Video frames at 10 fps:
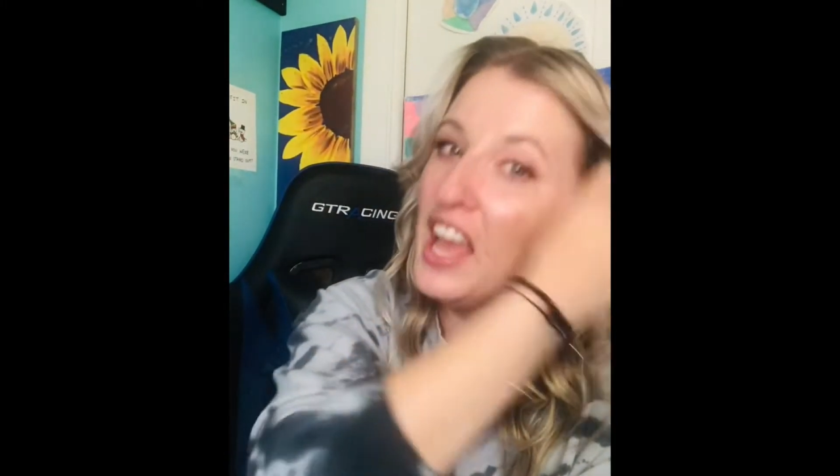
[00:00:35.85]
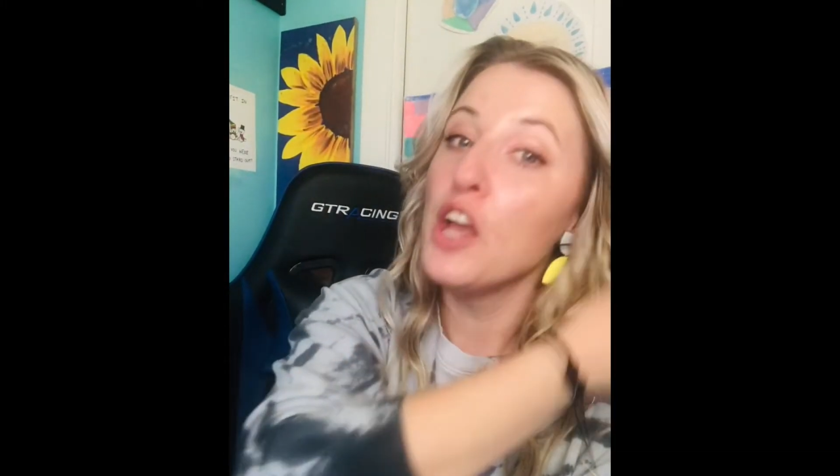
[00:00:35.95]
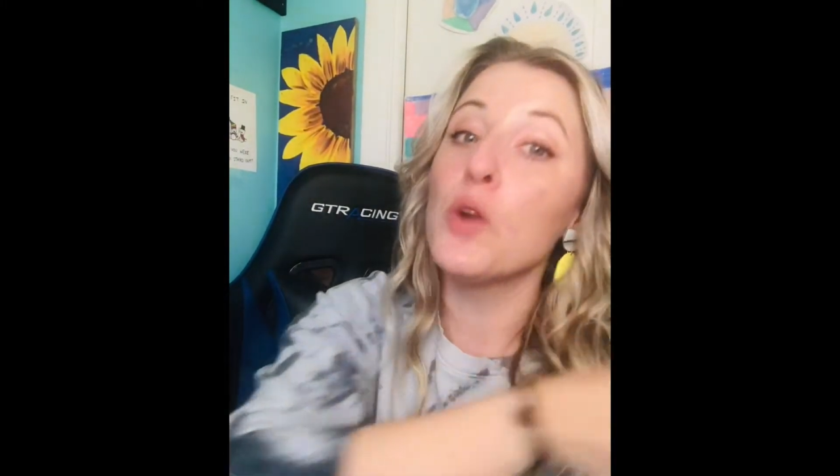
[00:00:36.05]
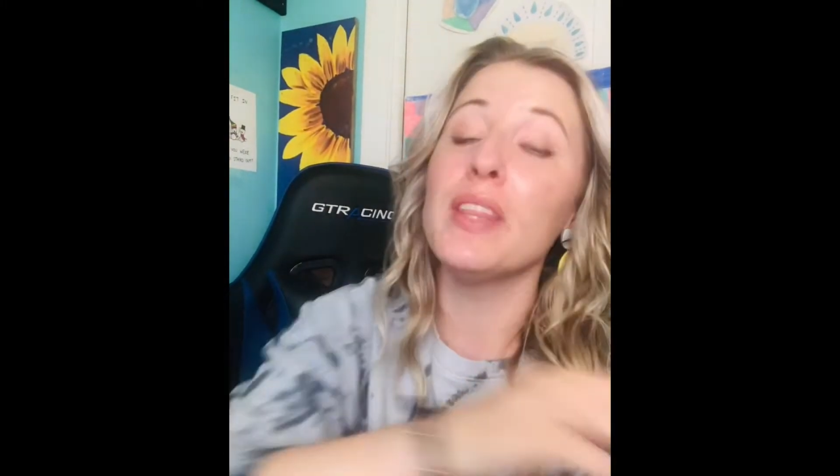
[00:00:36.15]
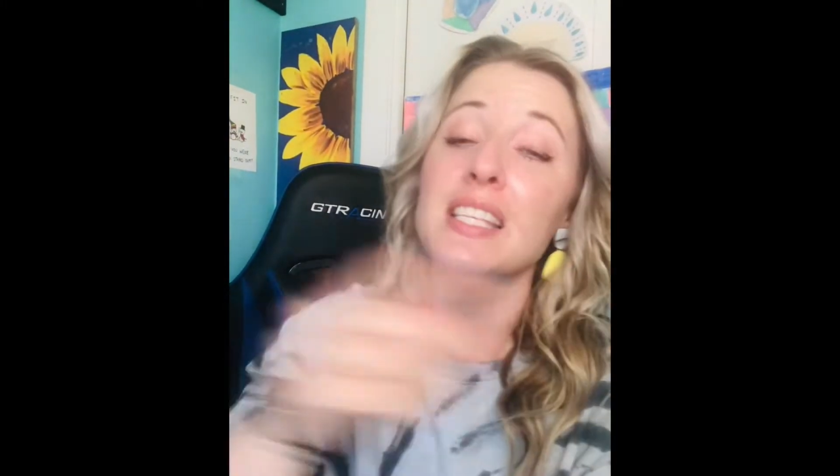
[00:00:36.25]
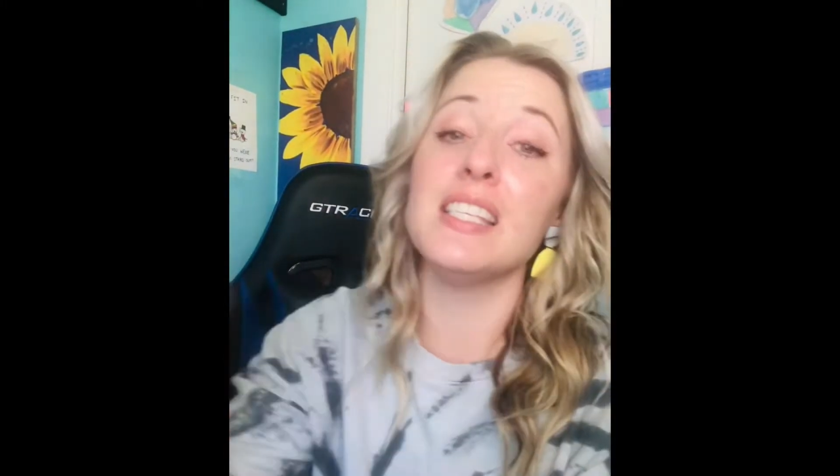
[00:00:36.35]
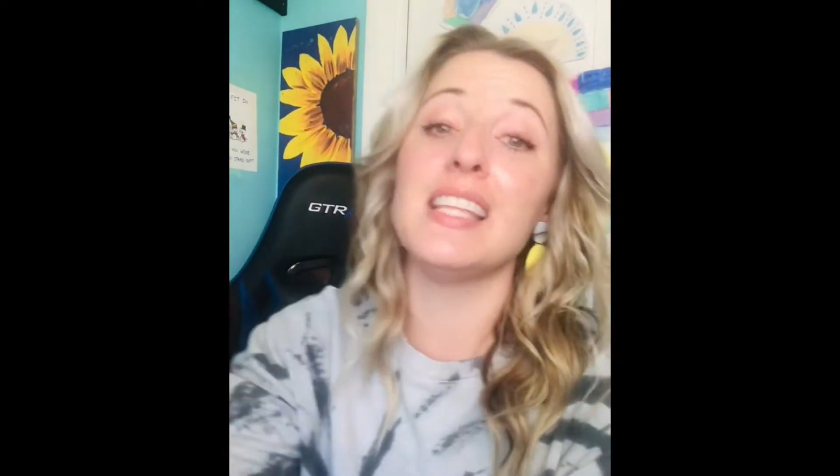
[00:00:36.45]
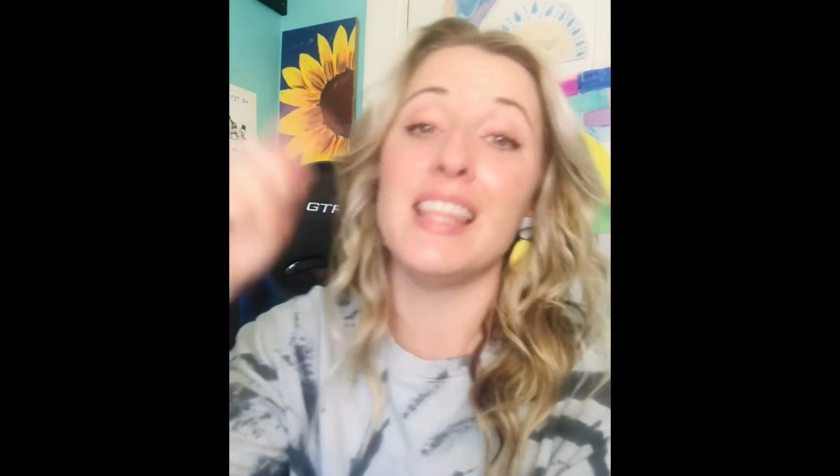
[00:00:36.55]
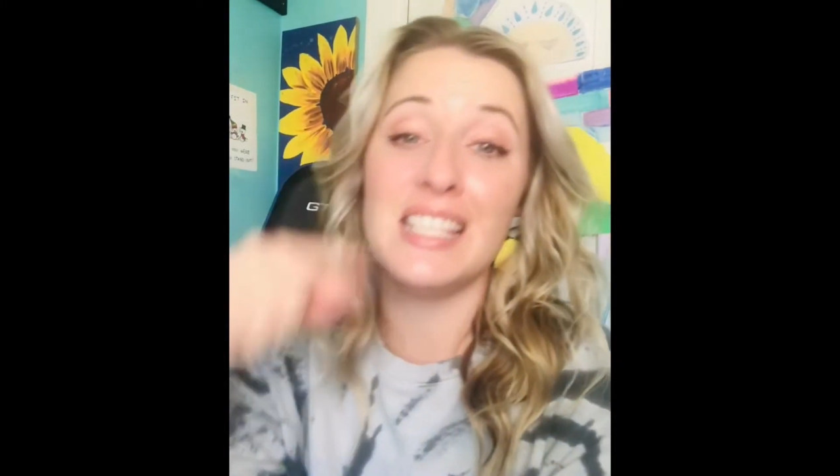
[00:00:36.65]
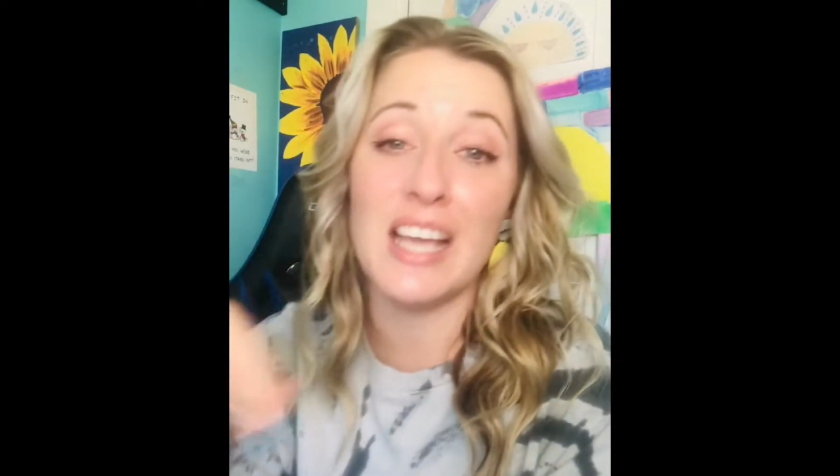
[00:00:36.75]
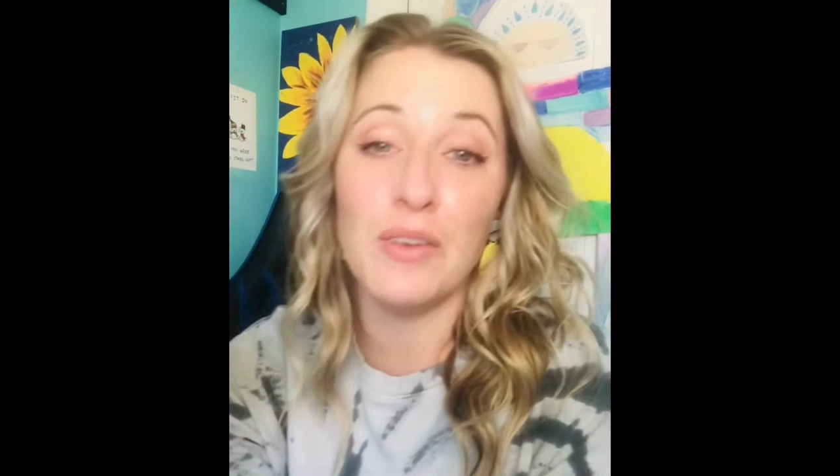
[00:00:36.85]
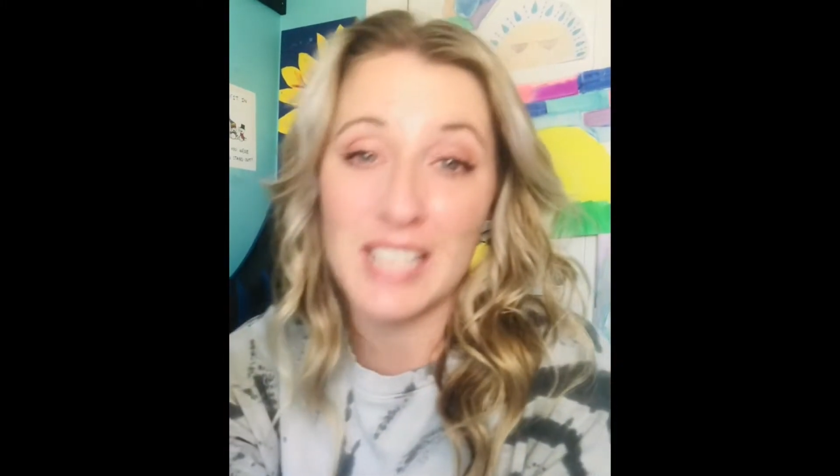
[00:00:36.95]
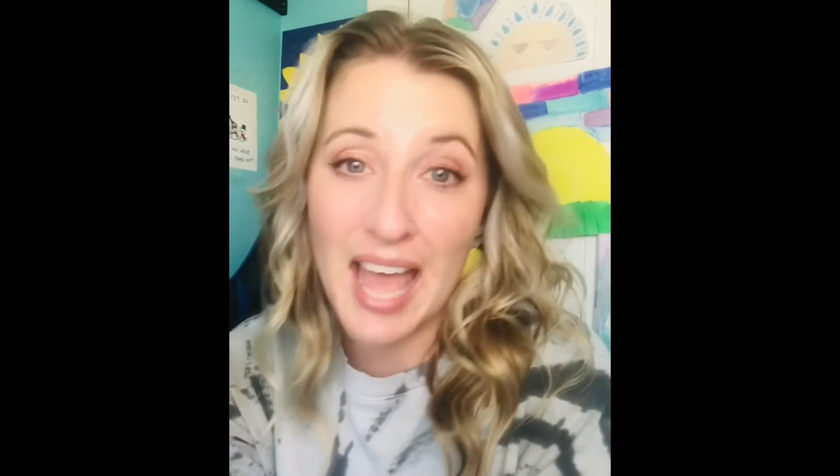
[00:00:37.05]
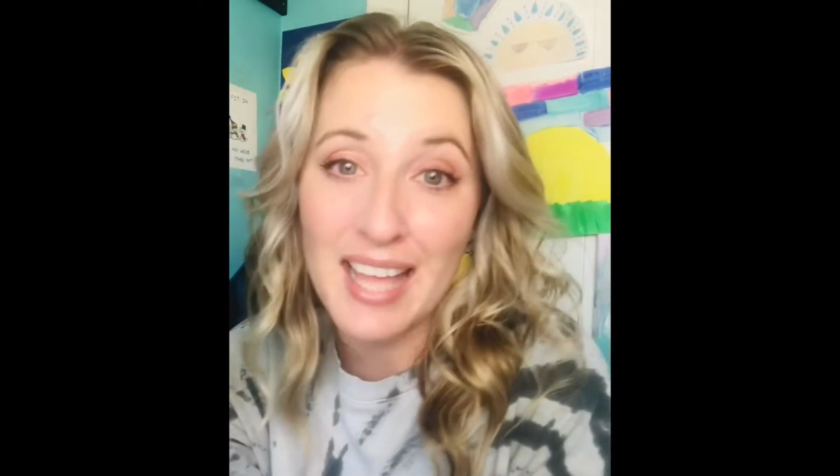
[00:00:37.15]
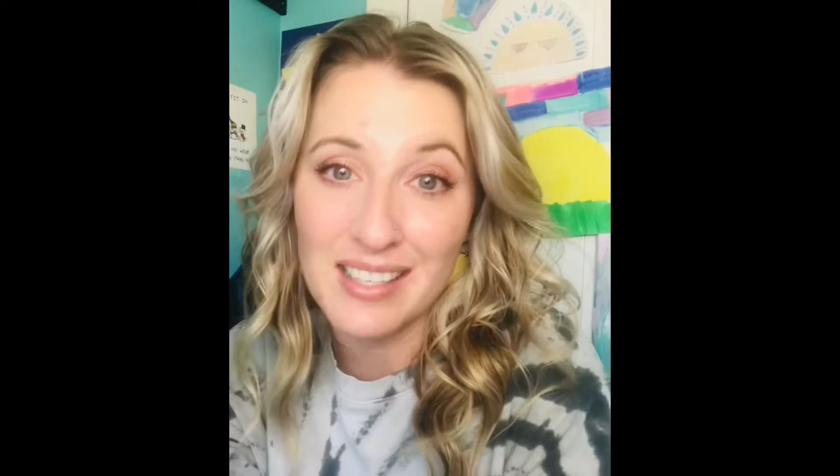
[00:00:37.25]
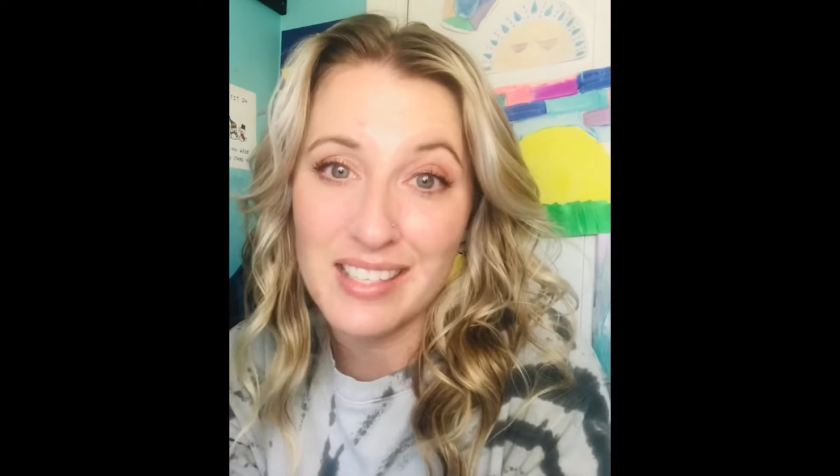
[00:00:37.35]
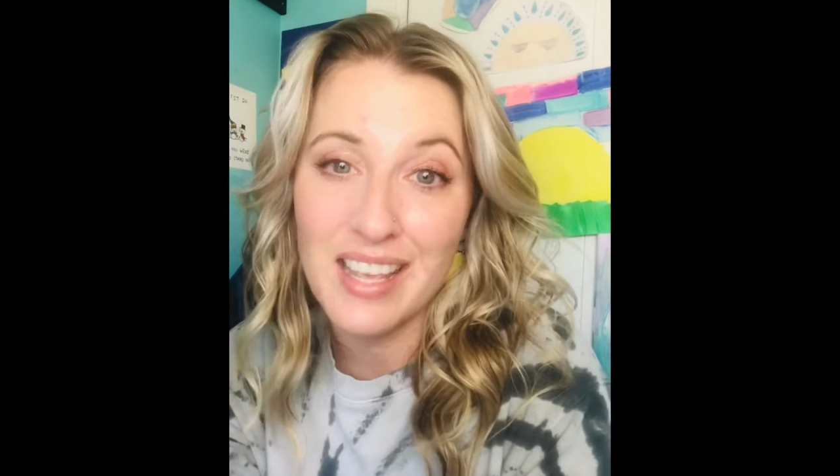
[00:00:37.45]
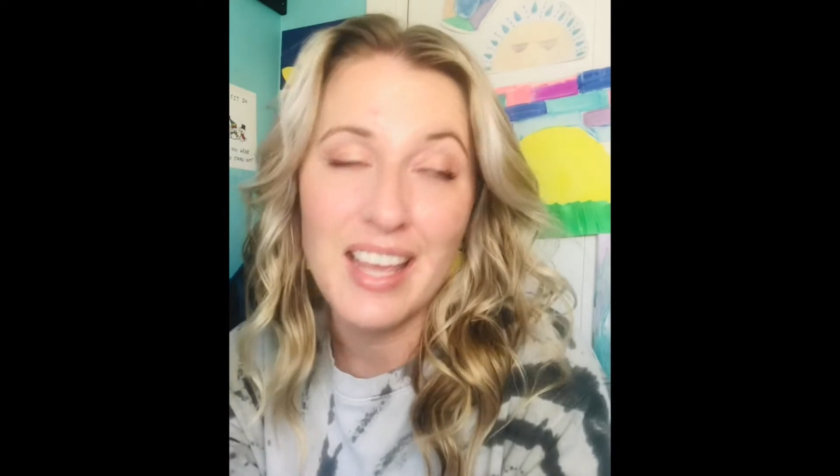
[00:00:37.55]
this is how it ends.